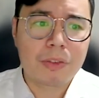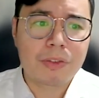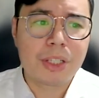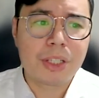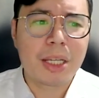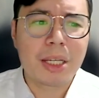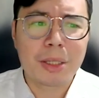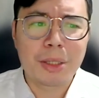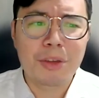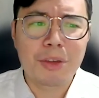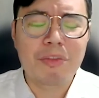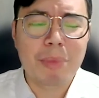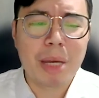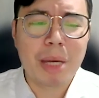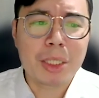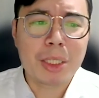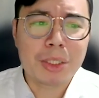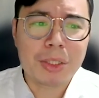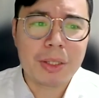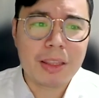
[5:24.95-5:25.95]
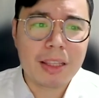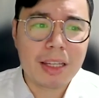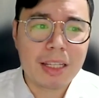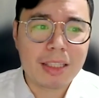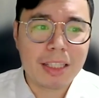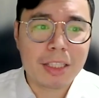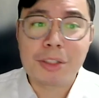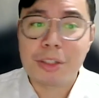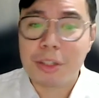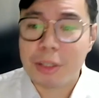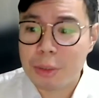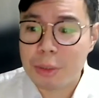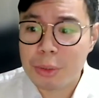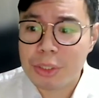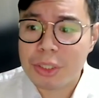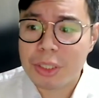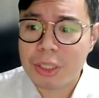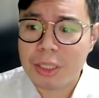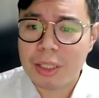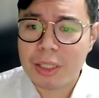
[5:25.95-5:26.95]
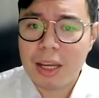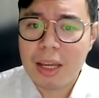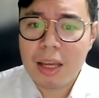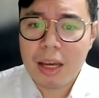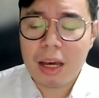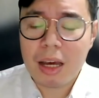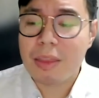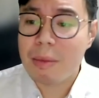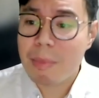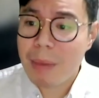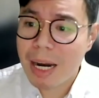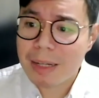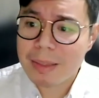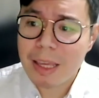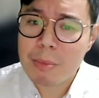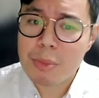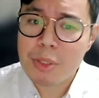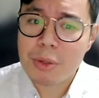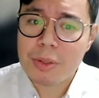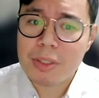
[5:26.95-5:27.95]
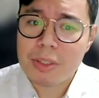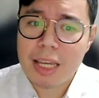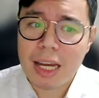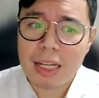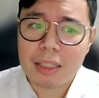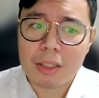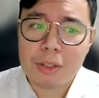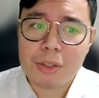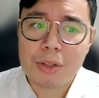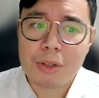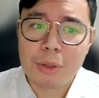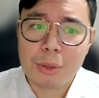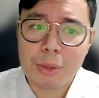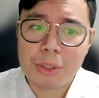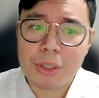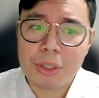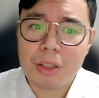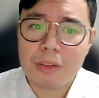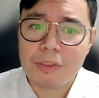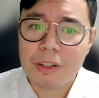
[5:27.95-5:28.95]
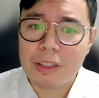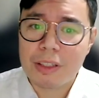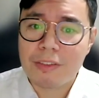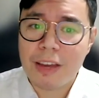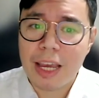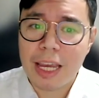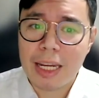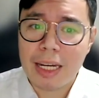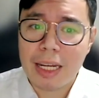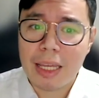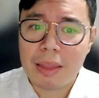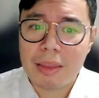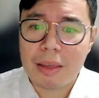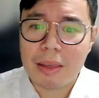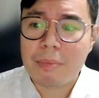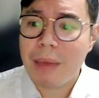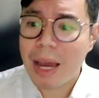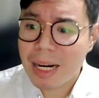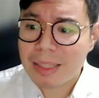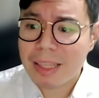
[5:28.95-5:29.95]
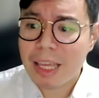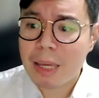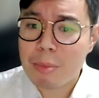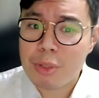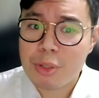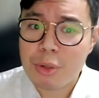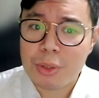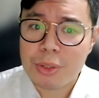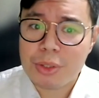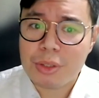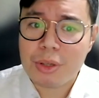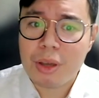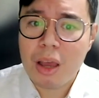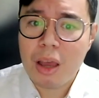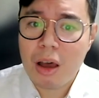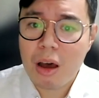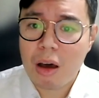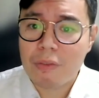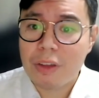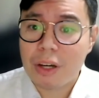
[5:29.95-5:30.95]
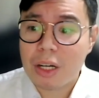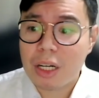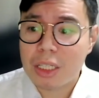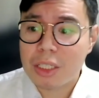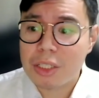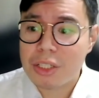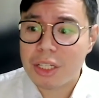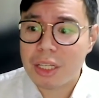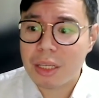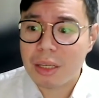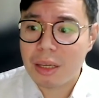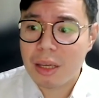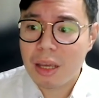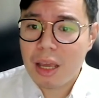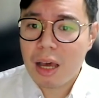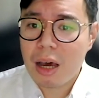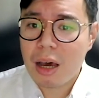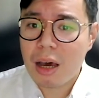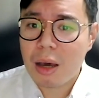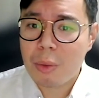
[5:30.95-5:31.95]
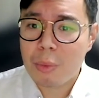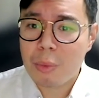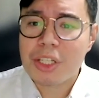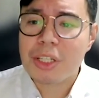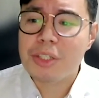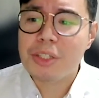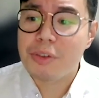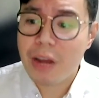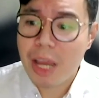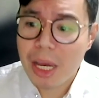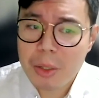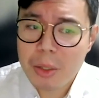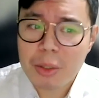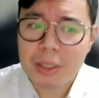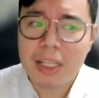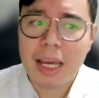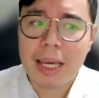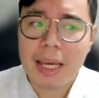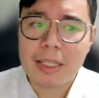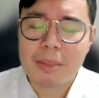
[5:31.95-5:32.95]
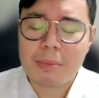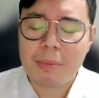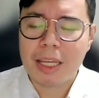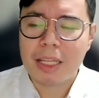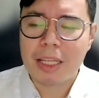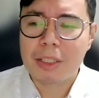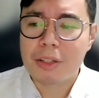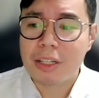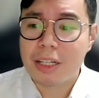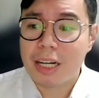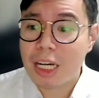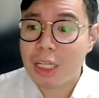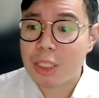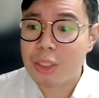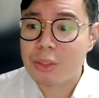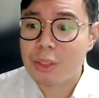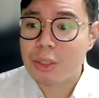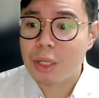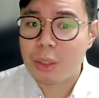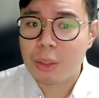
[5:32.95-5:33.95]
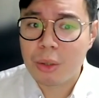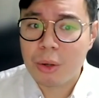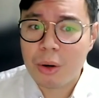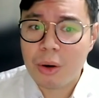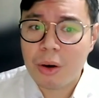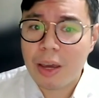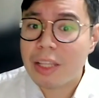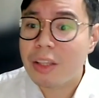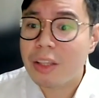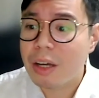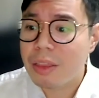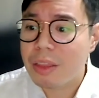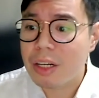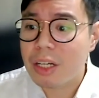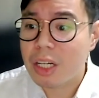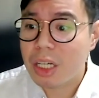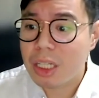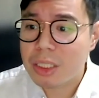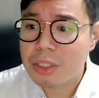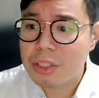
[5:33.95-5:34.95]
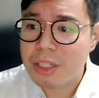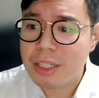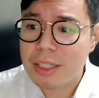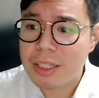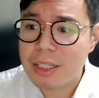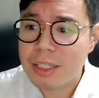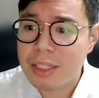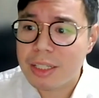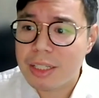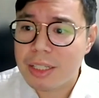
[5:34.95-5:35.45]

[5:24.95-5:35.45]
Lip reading: J. You've mentioned that it's crucial. The Maritime Zones Act is crucial for defining the maritime zones of the country, which is recognized by international law and other countries.